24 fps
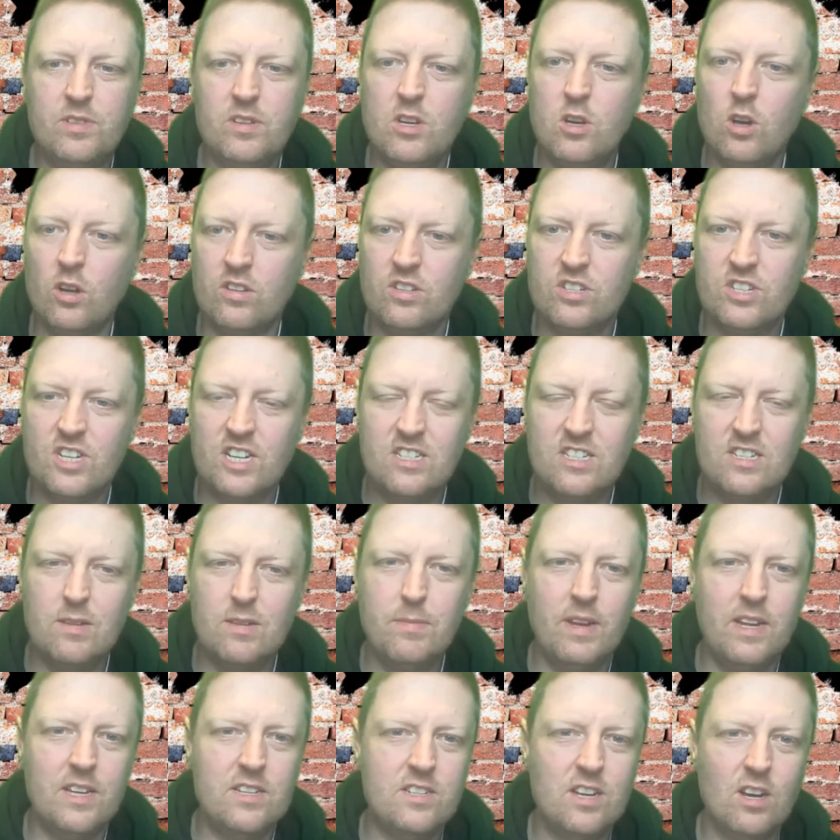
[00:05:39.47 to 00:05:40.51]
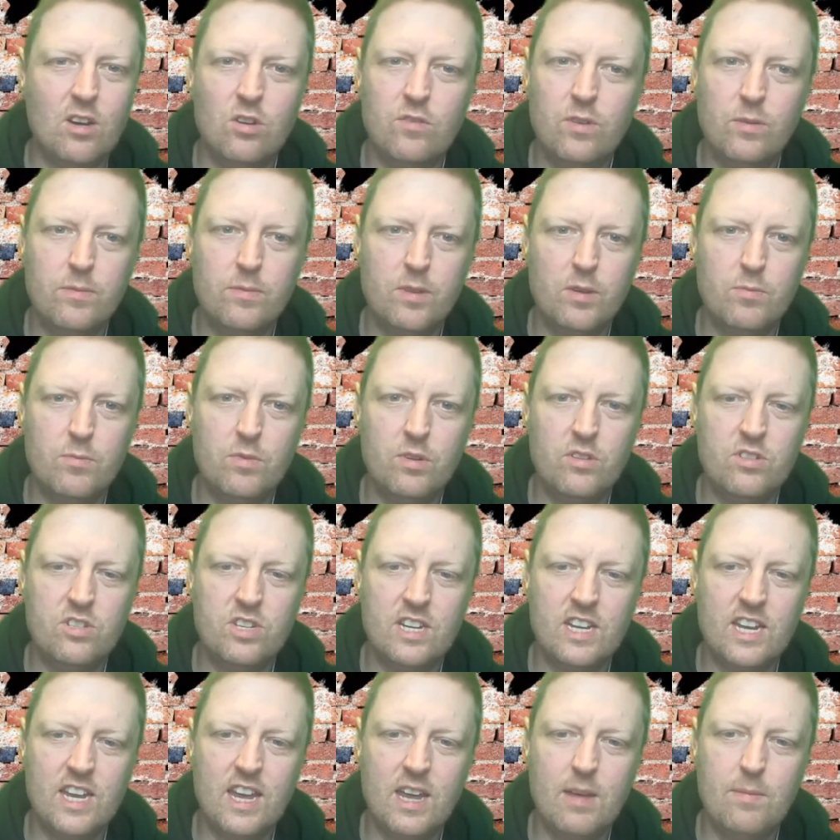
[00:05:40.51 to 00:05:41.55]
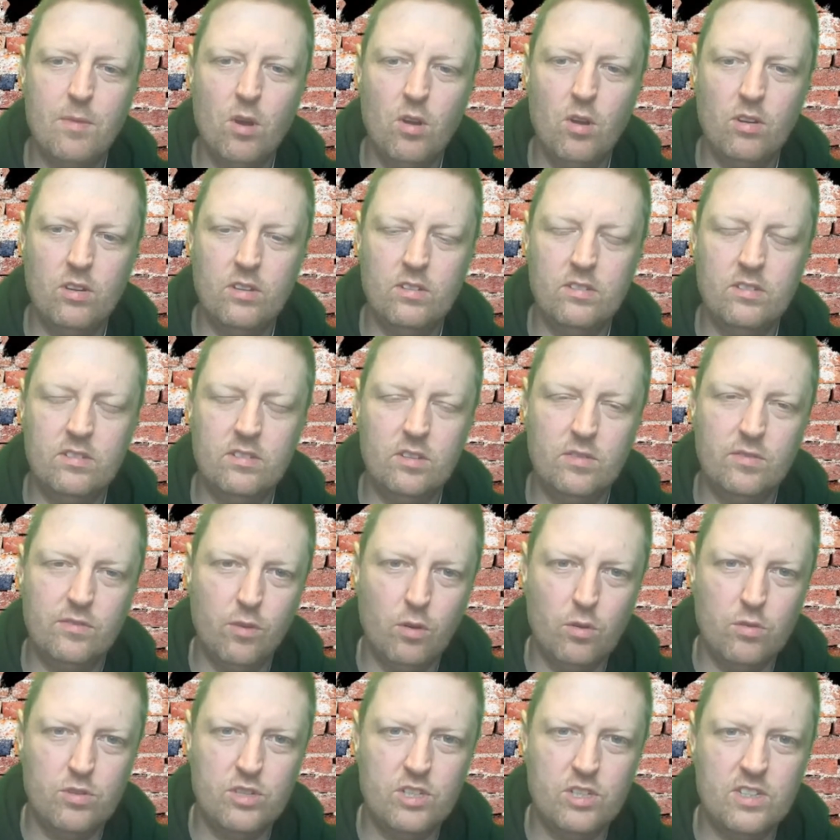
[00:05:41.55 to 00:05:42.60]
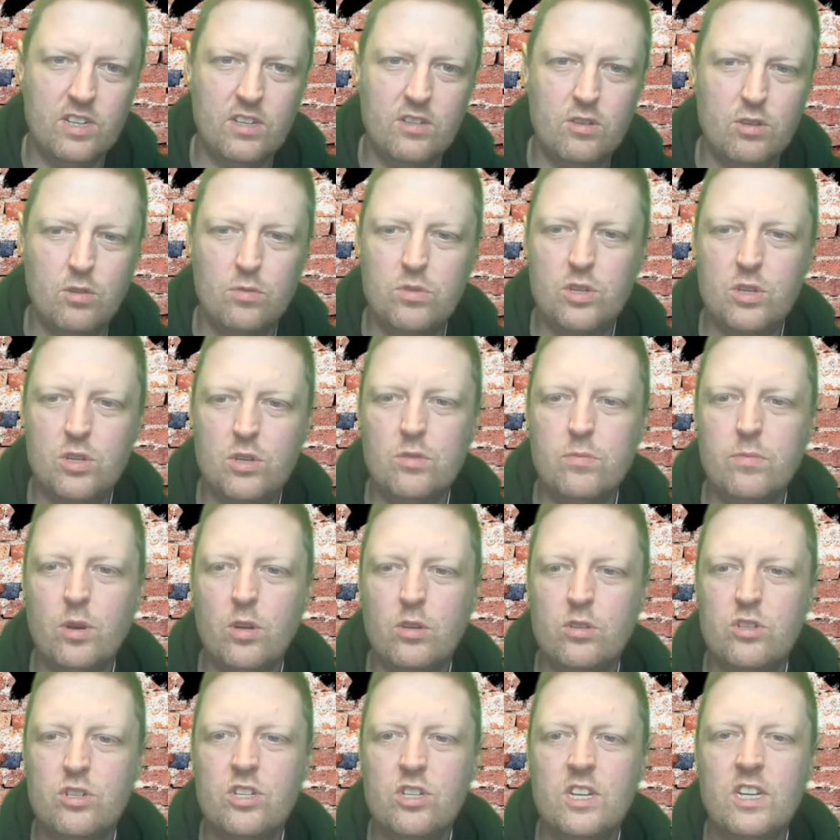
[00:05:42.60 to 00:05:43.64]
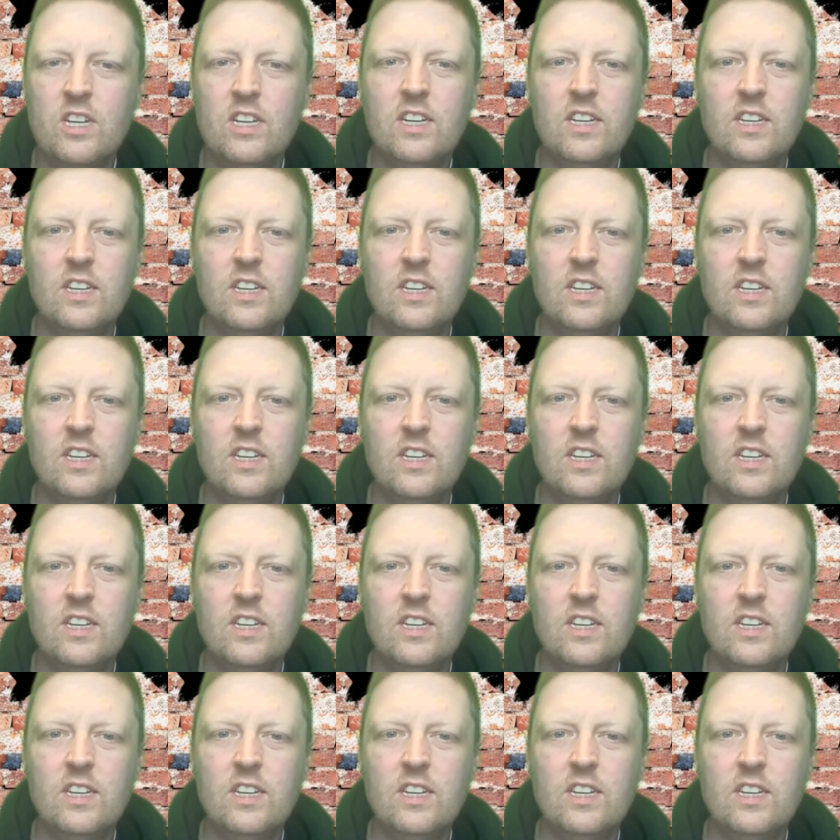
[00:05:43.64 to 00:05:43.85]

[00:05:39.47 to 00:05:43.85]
He got 60 minutes out of him. Then Wilson came on and unfortunately didn't do too much.